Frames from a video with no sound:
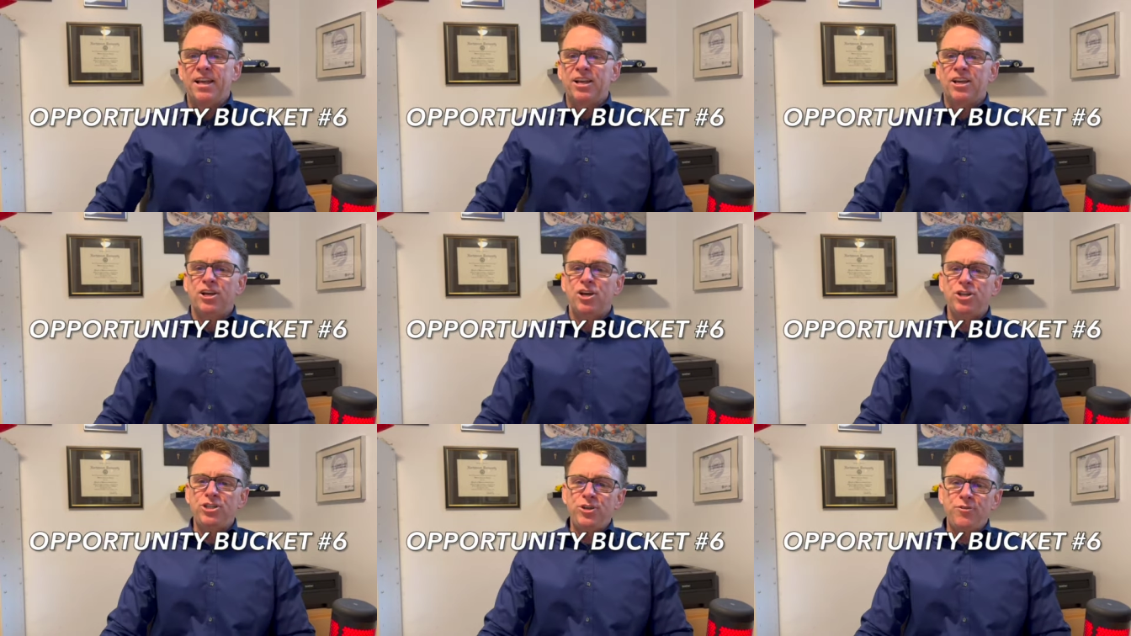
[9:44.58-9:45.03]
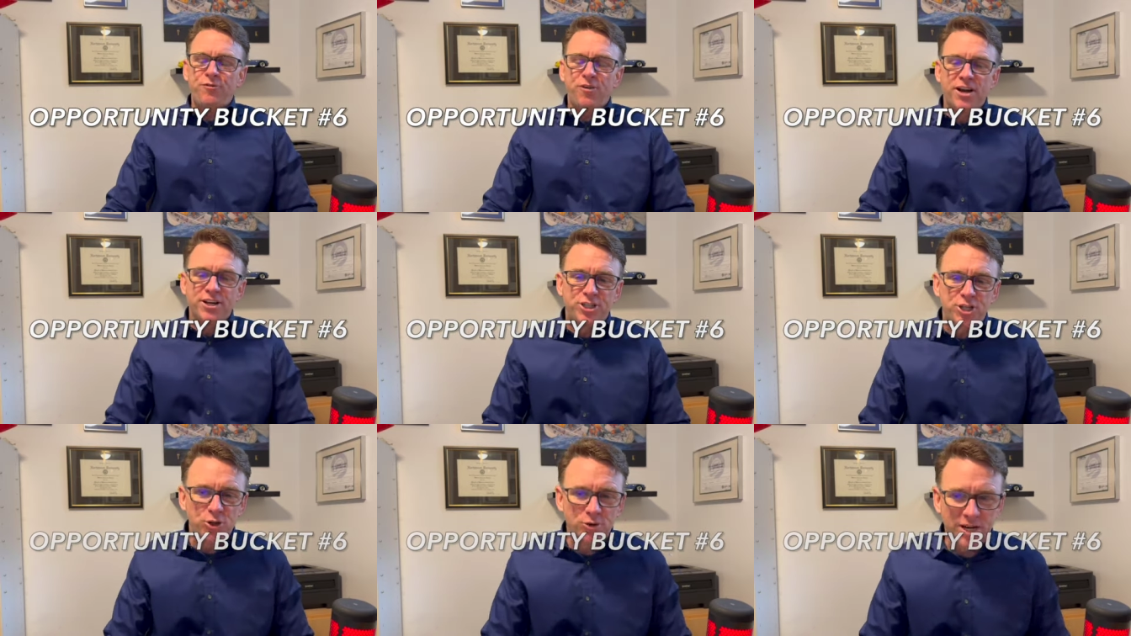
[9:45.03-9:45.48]
Could you
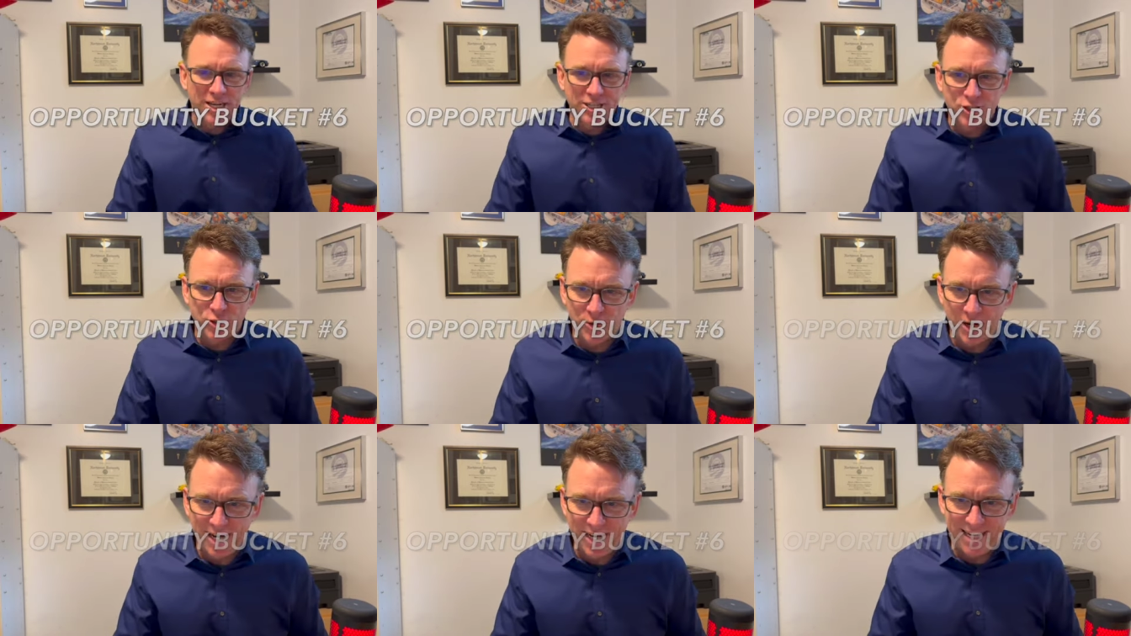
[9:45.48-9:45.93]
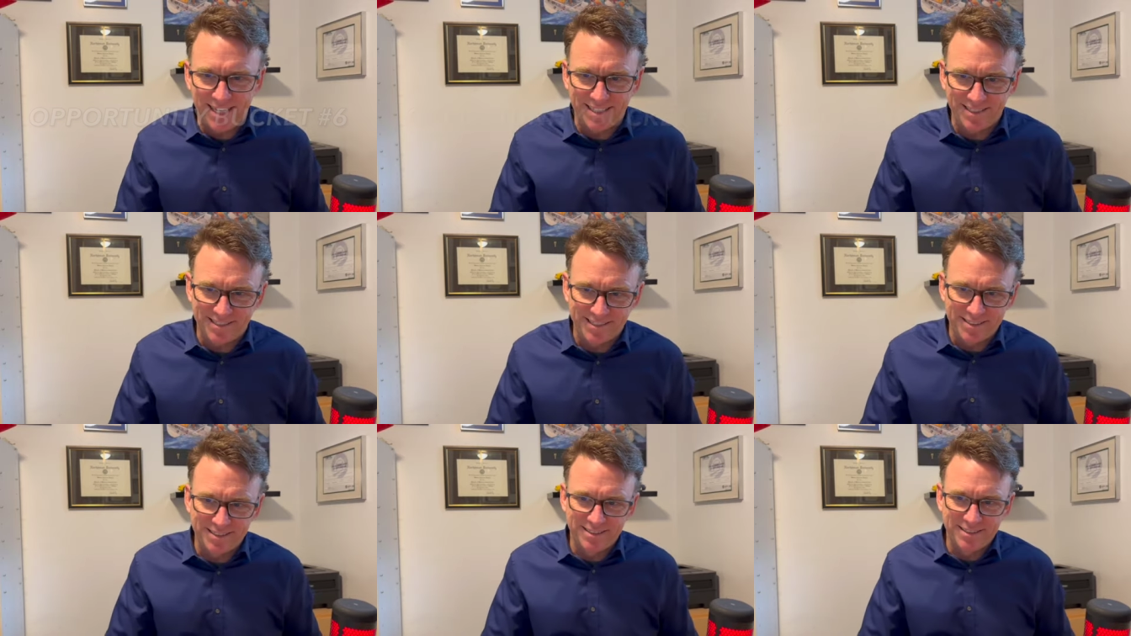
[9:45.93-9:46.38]
find two nice
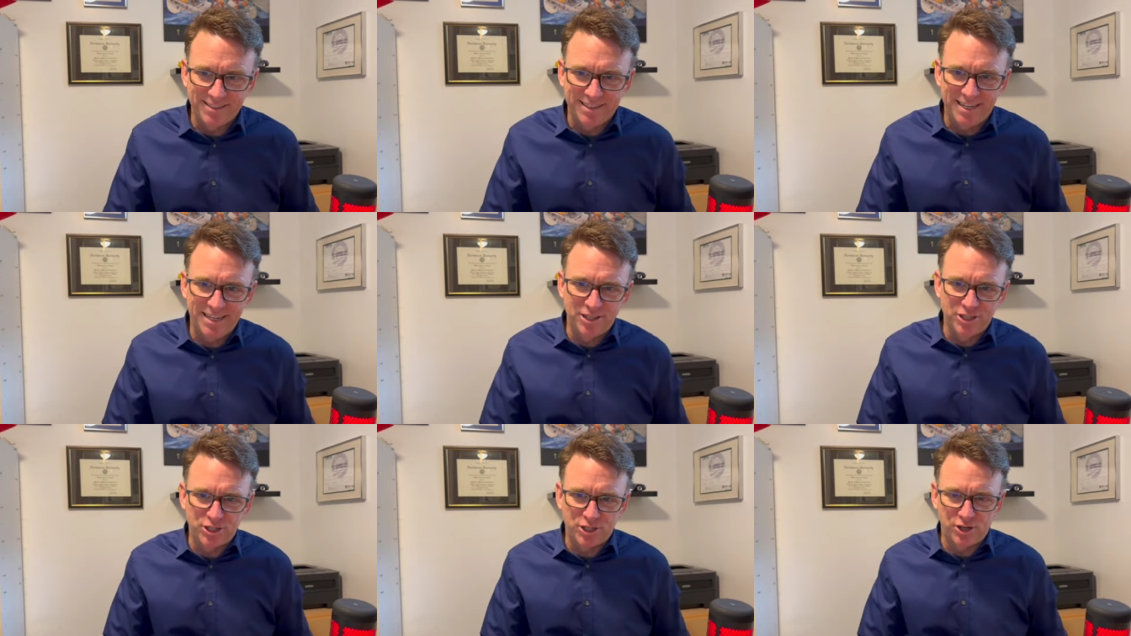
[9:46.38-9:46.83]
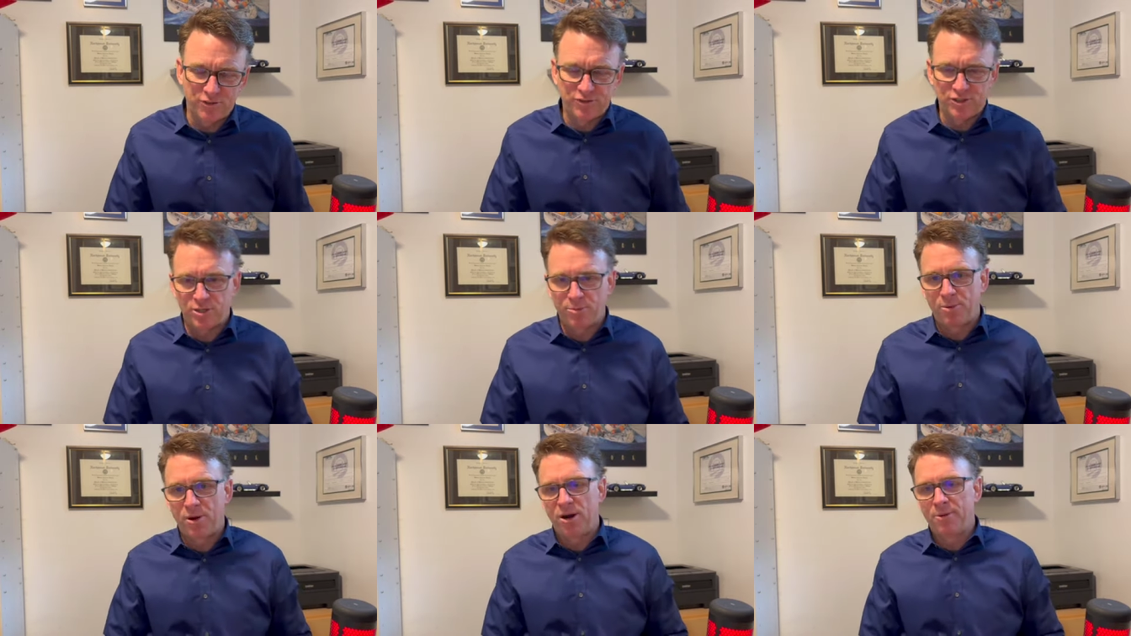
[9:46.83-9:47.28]
trade-ins in the service
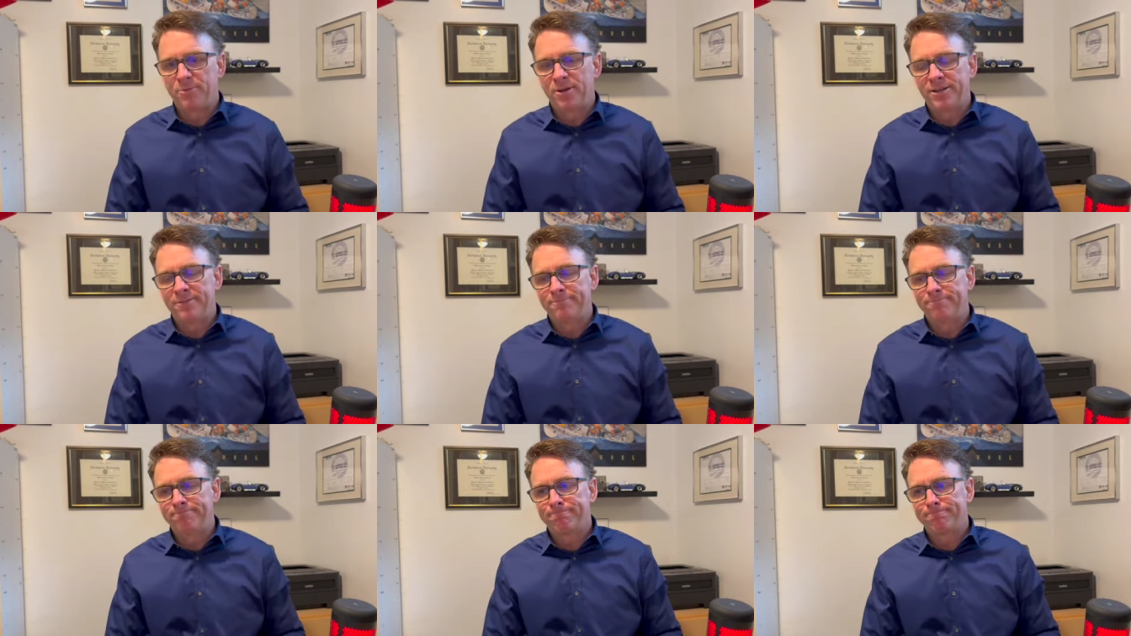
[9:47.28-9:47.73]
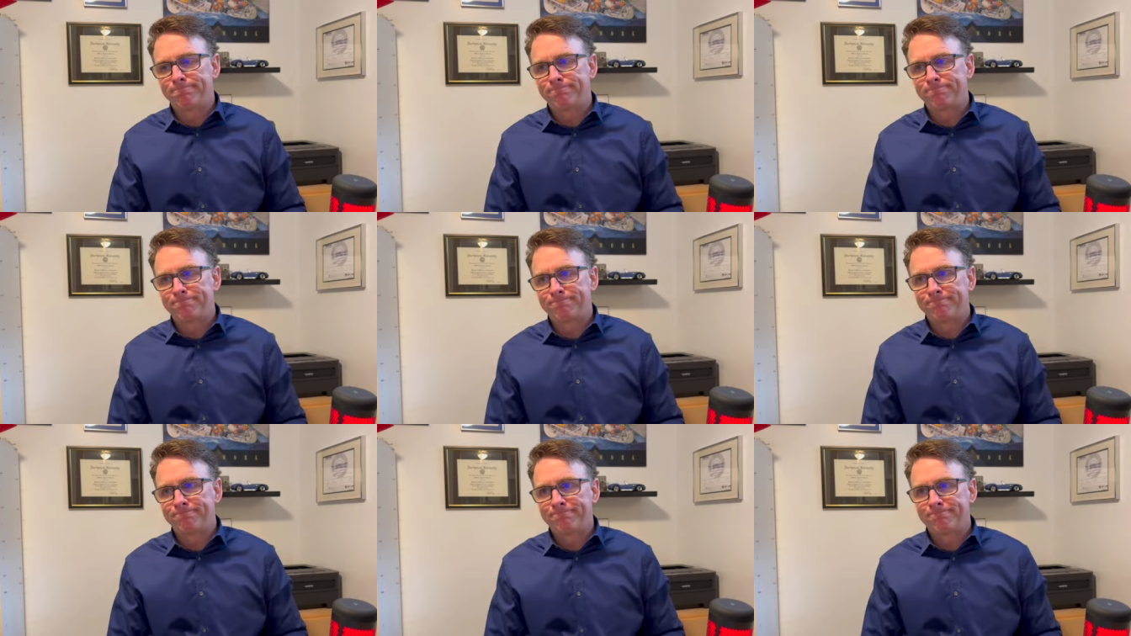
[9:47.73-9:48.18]
department?
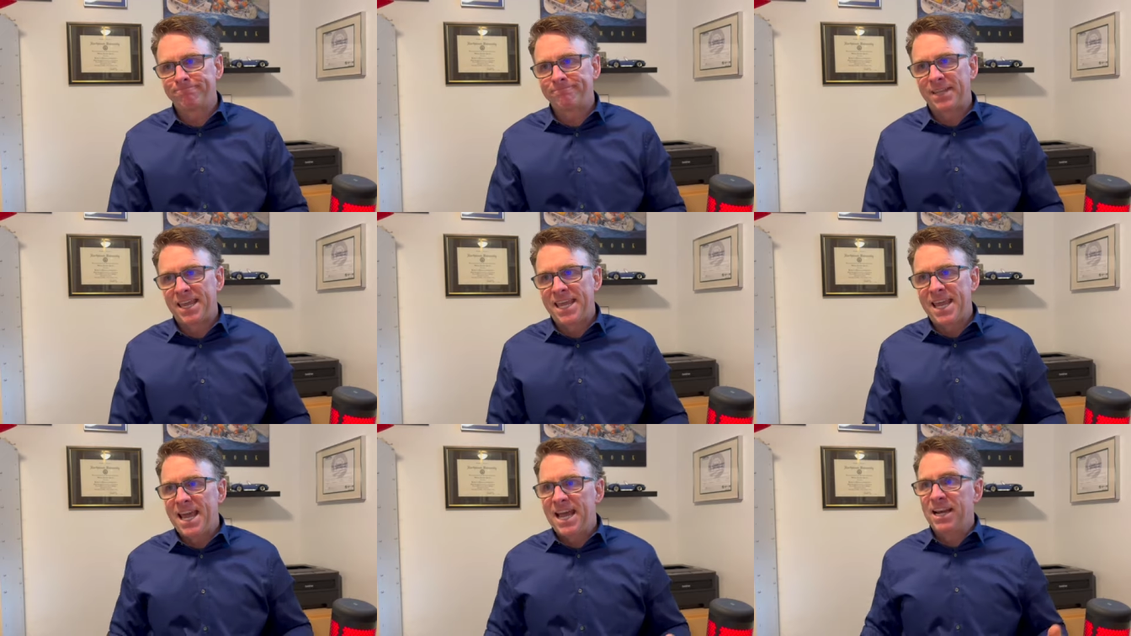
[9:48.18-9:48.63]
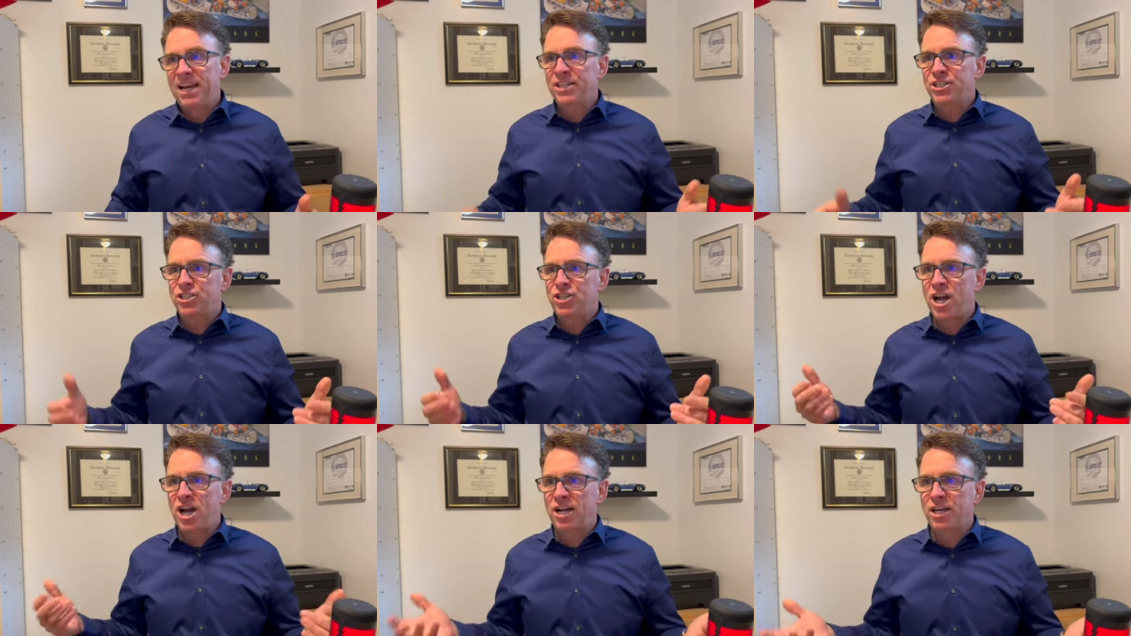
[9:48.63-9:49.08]
And
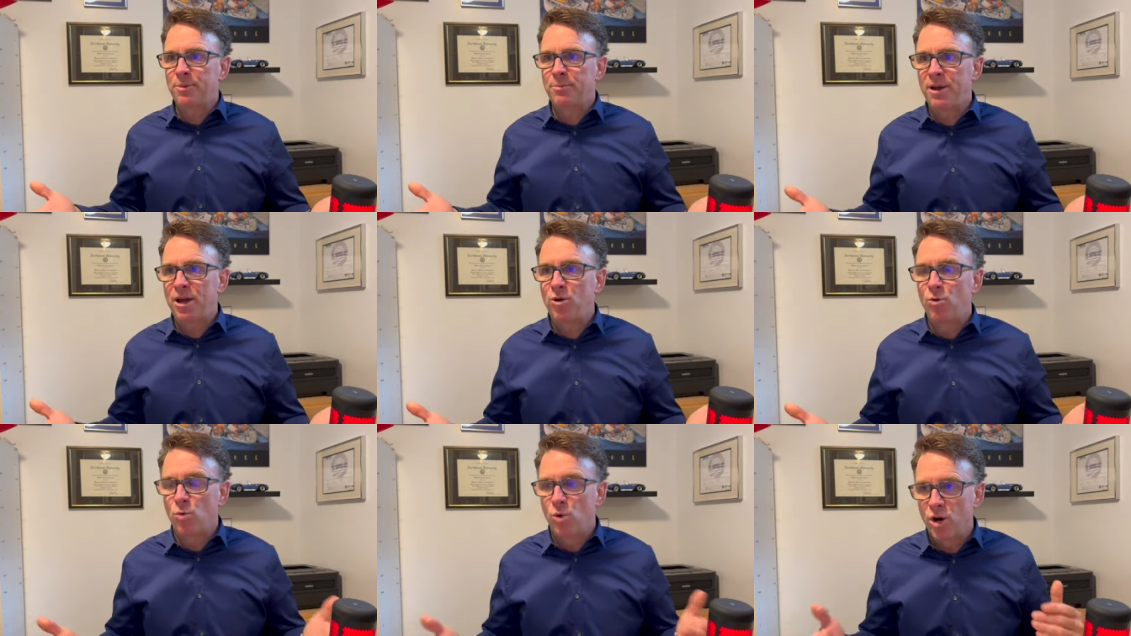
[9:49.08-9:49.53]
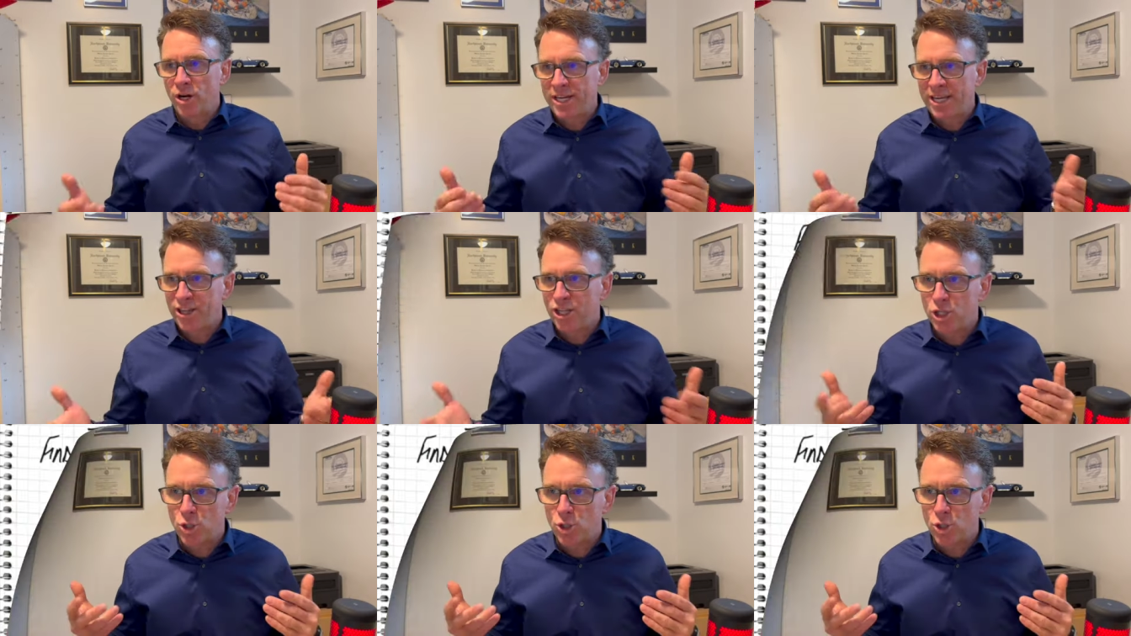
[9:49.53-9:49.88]
let's talk about working the